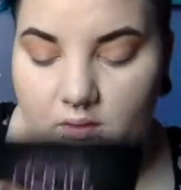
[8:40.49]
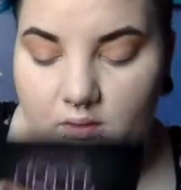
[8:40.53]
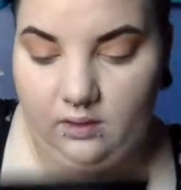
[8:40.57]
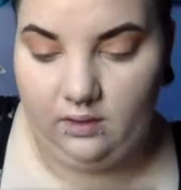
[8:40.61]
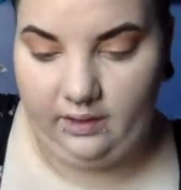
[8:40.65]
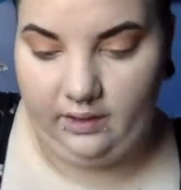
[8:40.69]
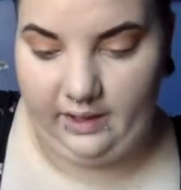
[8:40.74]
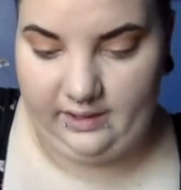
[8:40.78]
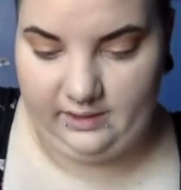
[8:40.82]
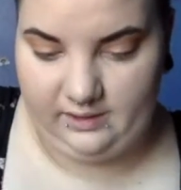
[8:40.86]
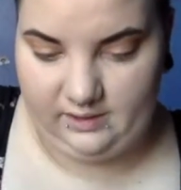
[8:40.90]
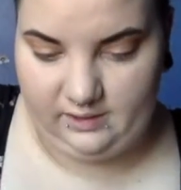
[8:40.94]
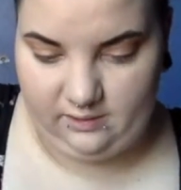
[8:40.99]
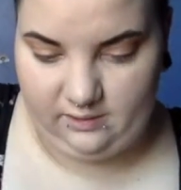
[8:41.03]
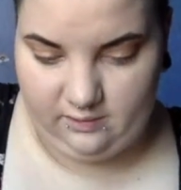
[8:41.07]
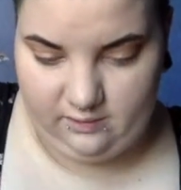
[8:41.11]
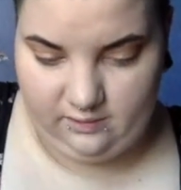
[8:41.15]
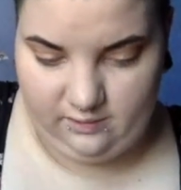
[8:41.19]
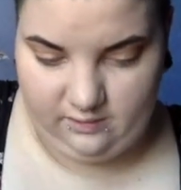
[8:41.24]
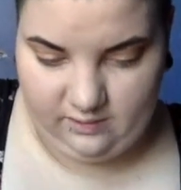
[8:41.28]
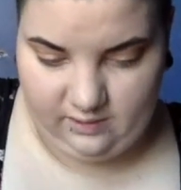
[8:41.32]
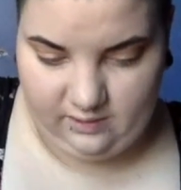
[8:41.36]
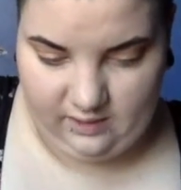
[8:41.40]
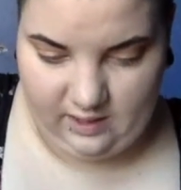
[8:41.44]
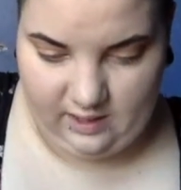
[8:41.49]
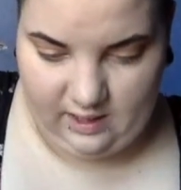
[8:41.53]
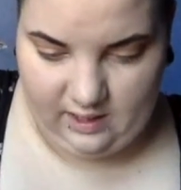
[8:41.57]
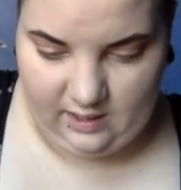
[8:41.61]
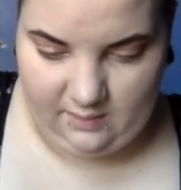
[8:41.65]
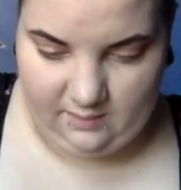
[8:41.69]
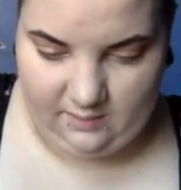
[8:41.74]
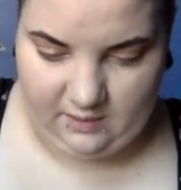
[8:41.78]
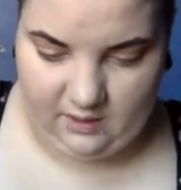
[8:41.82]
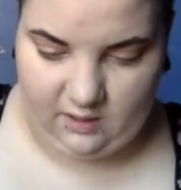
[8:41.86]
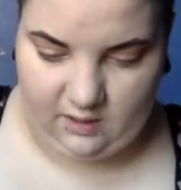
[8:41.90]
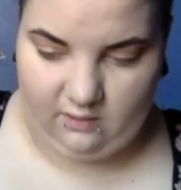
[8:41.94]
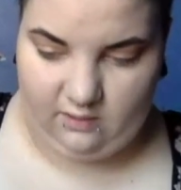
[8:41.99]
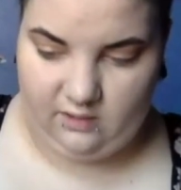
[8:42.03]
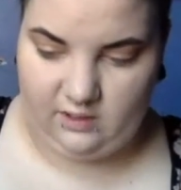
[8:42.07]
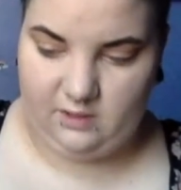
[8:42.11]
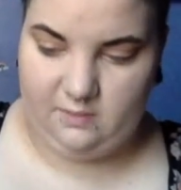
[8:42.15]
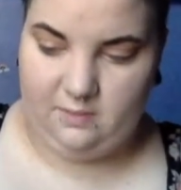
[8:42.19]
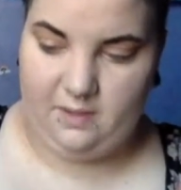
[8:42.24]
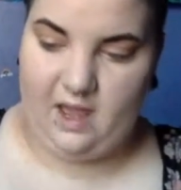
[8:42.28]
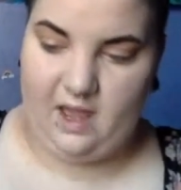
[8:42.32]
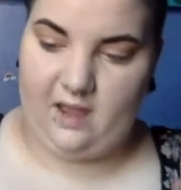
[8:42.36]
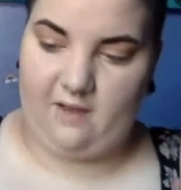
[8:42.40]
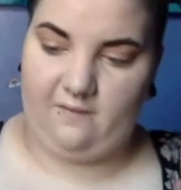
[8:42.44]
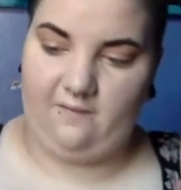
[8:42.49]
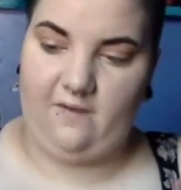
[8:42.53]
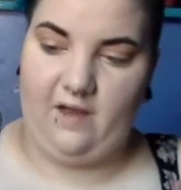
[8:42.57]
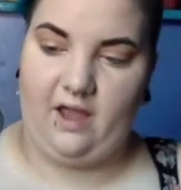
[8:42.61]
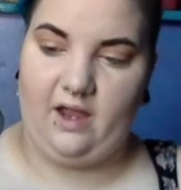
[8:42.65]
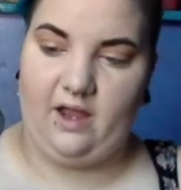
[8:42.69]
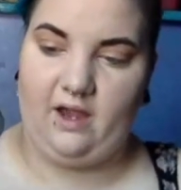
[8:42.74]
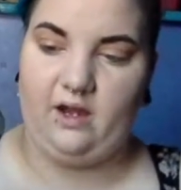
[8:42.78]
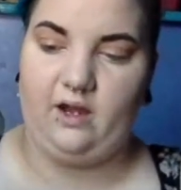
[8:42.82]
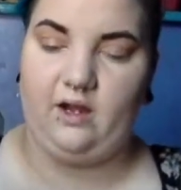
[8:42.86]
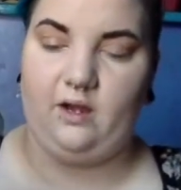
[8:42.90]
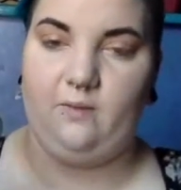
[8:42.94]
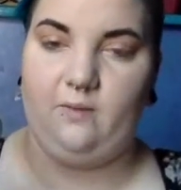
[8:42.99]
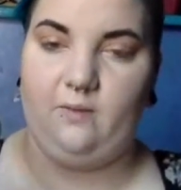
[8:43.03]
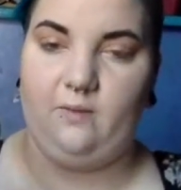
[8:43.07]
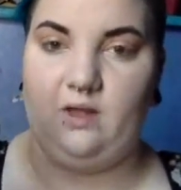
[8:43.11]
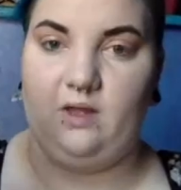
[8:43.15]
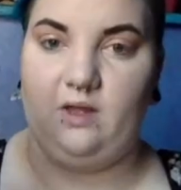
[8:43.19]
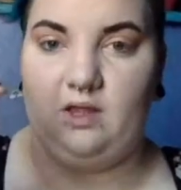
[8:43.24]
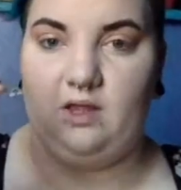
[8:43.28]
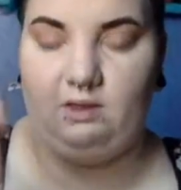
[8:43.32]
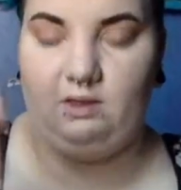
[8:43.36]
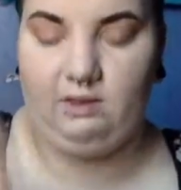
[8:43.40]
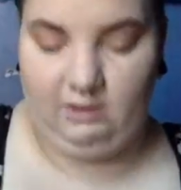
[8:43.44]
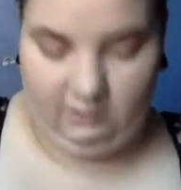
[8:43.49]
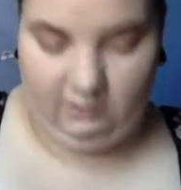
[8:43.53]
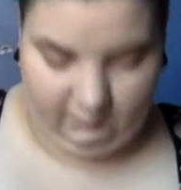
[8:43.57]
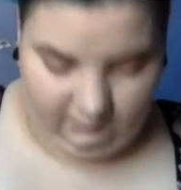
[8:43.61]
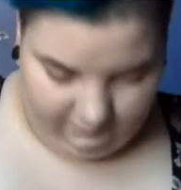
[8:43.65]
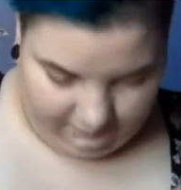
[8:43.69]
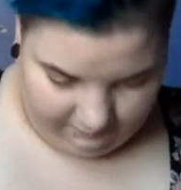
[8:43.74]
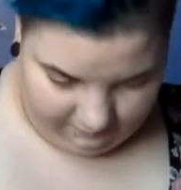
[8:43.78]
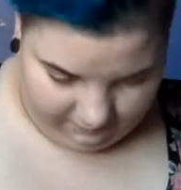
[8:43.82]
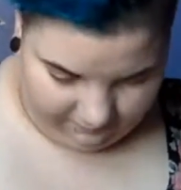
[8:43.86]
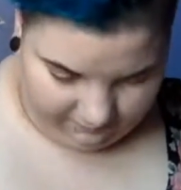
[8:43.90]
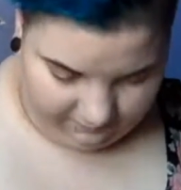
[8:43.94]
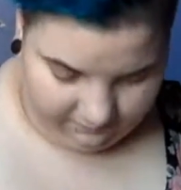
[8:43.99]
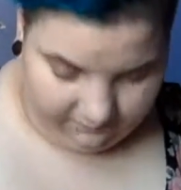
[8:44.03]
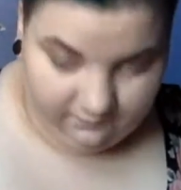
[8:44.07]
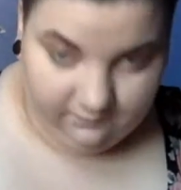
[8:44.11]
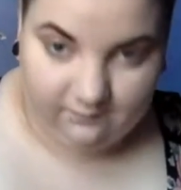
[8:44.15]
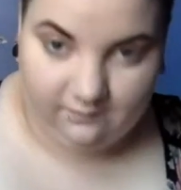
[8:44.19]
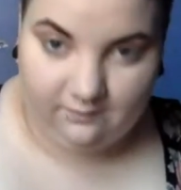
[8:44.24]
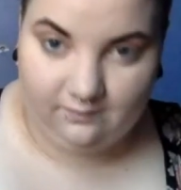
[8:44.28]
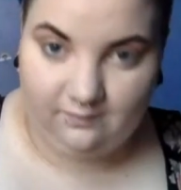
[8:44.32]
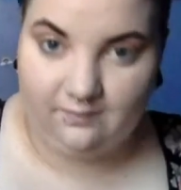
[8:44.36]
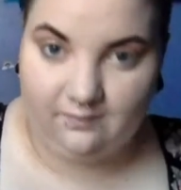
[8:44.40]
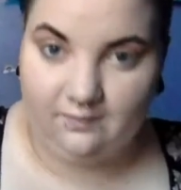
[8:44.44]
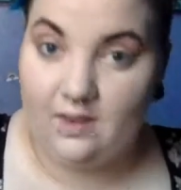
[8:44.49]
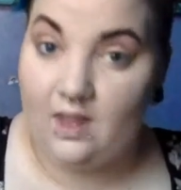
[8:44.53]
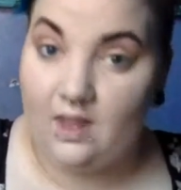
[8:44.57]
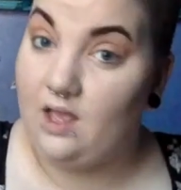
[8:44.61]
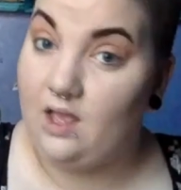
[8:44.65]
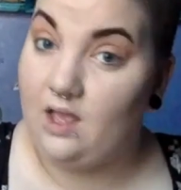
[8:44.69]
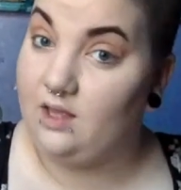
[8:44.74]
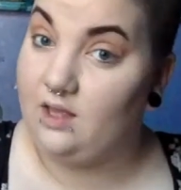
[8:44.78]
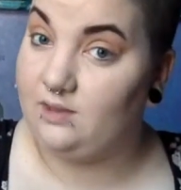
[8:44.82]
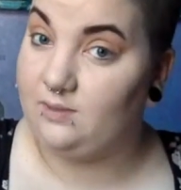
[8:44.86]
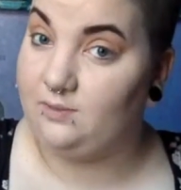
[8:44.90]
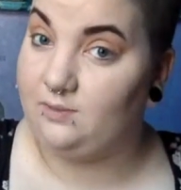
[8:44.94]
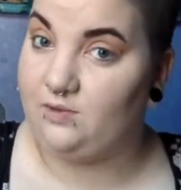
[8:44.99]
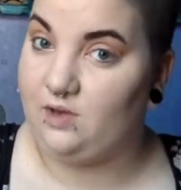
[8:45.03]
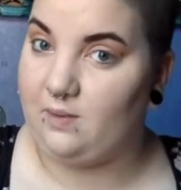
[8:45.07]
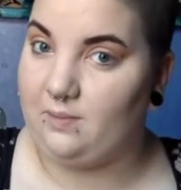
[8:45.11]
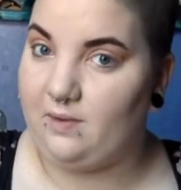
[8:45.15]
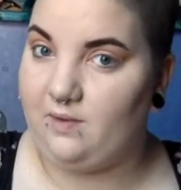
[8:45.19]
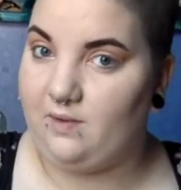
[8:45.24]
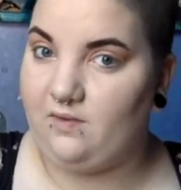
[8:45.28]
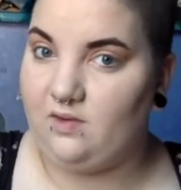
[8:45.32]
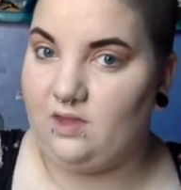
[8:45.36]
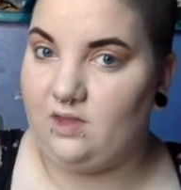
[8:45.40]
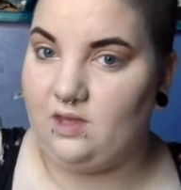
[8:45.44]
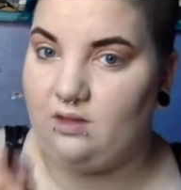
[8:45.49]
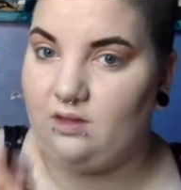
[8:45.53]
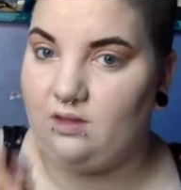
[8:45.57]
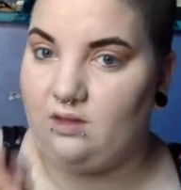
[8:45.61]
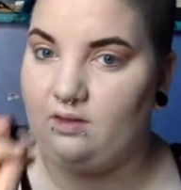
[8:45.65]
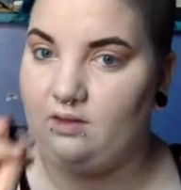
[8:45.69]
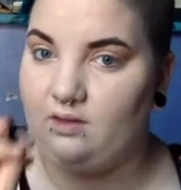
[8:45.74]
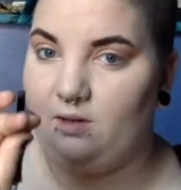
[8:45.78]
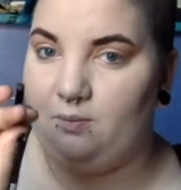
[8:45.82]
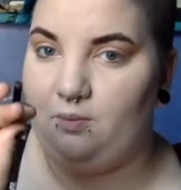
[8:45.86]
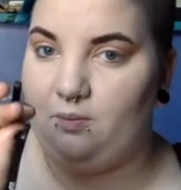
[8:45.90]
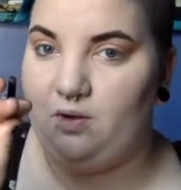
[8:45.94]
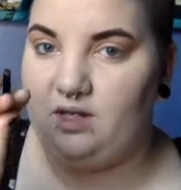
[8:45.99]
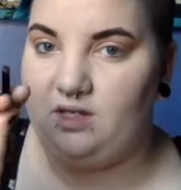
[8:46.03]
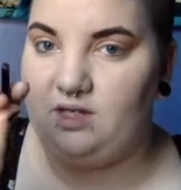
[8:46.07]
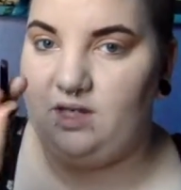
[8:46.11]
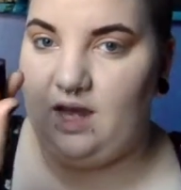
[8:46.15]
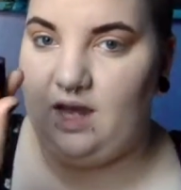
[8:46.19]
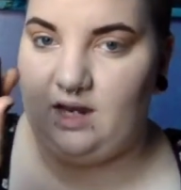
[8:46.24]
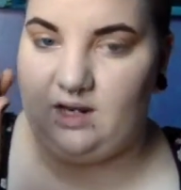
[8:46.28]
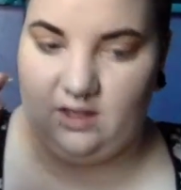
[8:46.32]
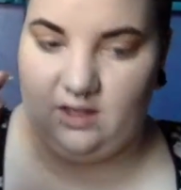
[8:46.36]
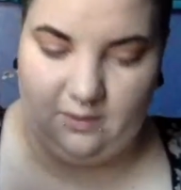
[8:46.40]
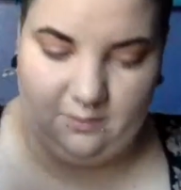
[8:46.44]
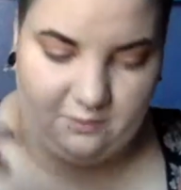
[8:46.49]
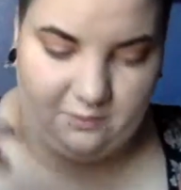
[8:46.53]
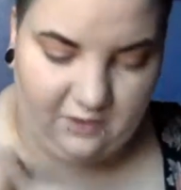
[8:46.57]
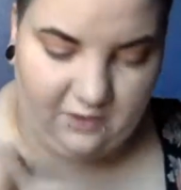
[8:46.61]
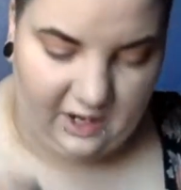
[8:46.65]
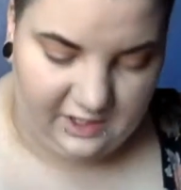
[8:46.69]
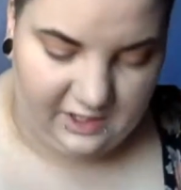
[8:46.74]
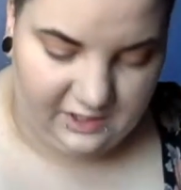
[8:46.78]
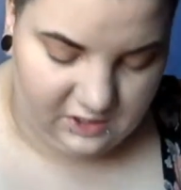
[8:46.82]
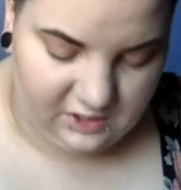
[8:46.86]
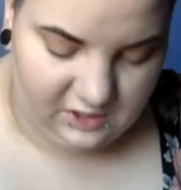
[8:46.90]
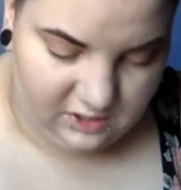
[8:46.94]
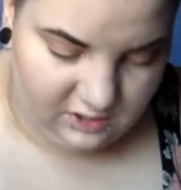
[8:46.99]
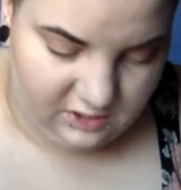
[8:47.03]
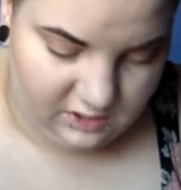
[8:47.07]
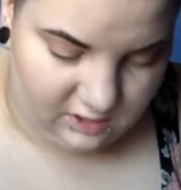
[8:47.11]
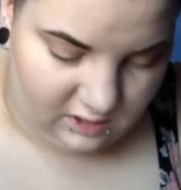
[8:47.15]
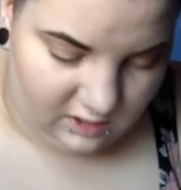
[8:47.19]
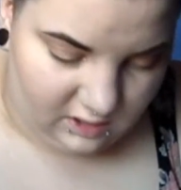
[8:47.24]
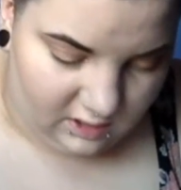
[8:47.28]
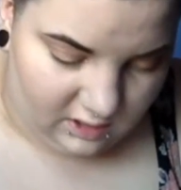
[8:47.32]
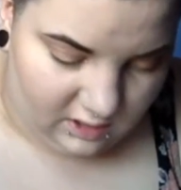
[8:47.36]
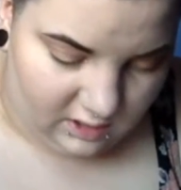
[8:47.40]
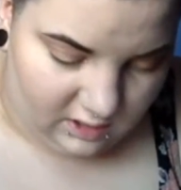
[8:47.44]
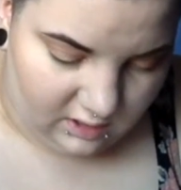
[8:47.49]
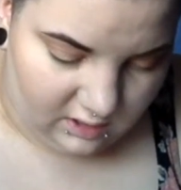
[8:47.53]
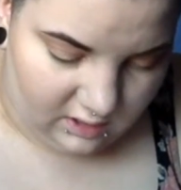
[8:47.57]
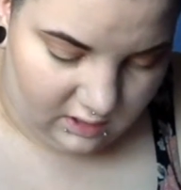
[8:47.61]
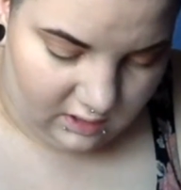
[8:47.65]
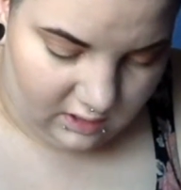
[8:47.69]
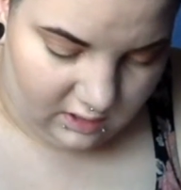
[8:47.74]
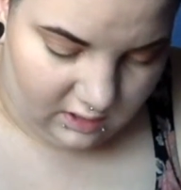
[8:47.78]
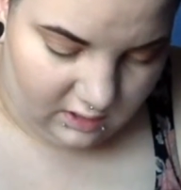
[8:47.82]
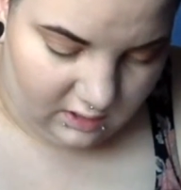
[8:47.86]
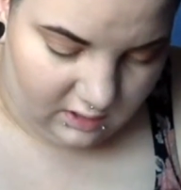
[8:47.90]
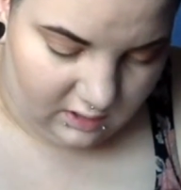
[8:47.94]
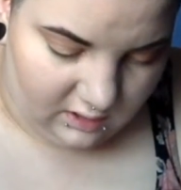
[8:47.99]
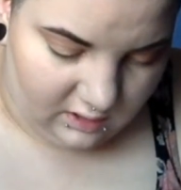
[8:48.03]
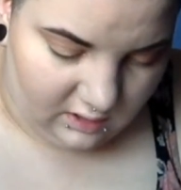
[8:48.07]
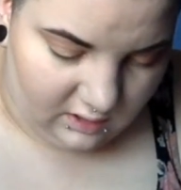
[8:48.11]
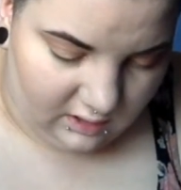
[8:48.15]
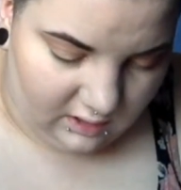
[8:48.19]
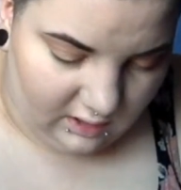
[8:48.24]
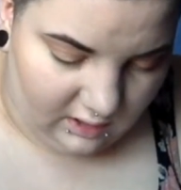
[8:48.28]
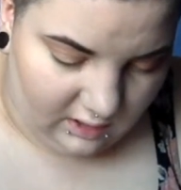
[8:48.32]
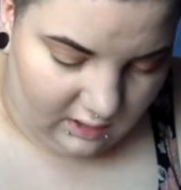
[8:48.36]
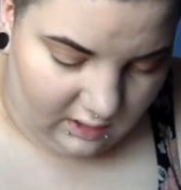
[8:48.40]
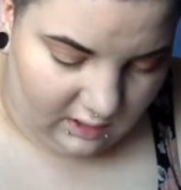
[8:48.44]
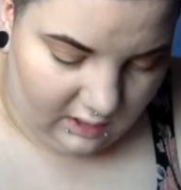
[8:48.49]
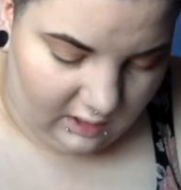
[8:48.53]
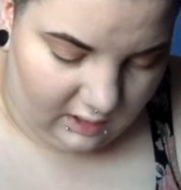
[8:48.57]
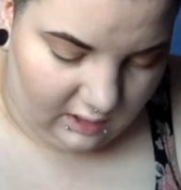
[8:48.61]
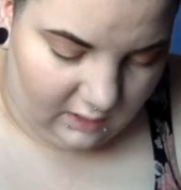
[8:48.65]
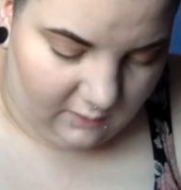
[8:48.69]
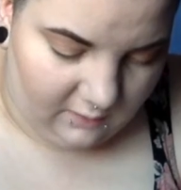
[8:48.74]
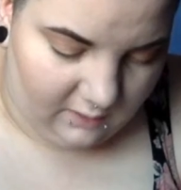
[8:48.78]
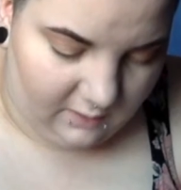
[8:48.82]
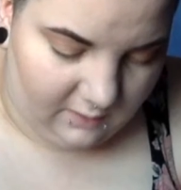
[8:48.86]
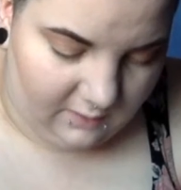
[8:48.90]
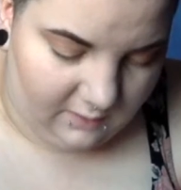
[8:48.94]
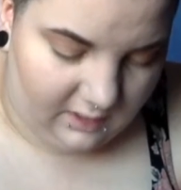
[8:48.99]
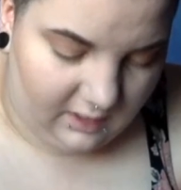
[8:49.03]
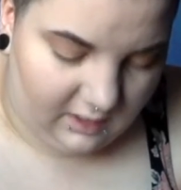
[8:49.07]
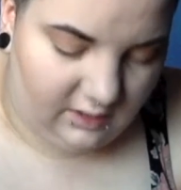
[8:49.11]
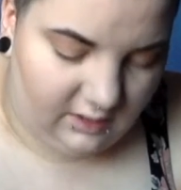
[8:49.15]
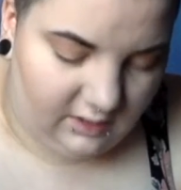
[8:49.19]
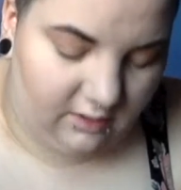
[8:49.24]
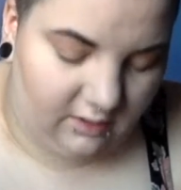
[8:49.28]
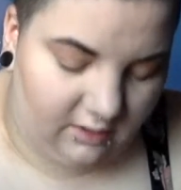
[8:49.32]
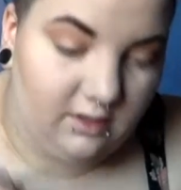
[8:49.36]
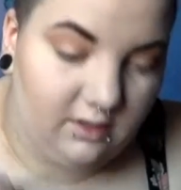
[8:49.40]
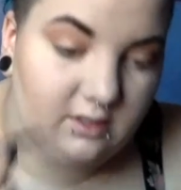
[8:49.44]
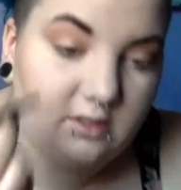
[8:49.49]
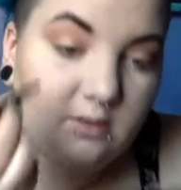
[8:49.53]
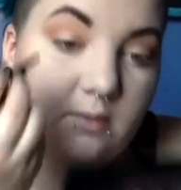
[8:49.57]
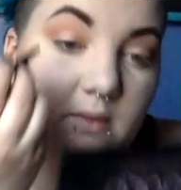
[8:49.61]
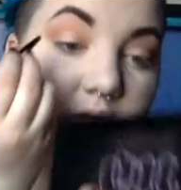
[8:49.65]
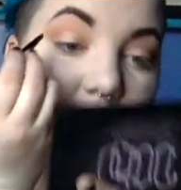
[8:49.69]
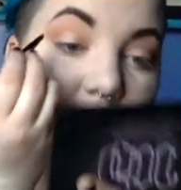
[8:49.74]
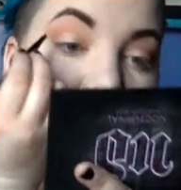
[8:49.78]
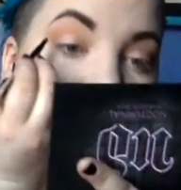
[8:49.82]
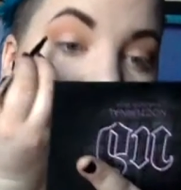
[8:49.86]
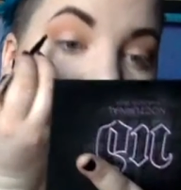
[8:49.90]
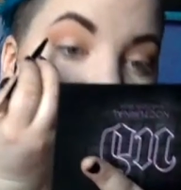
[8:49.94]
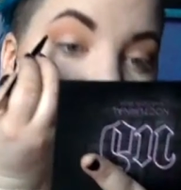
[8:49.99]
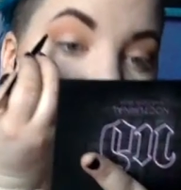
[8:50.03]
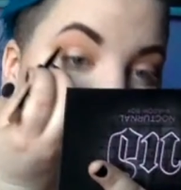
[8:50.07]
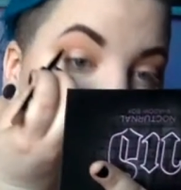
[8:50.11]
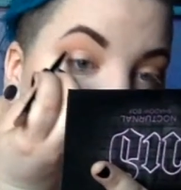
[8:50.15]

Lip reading: Alright, so then I'm gonna go into Backfire with the little... Drop everything. The little pointy end of the brush. And what I'm going to do is I'm going to just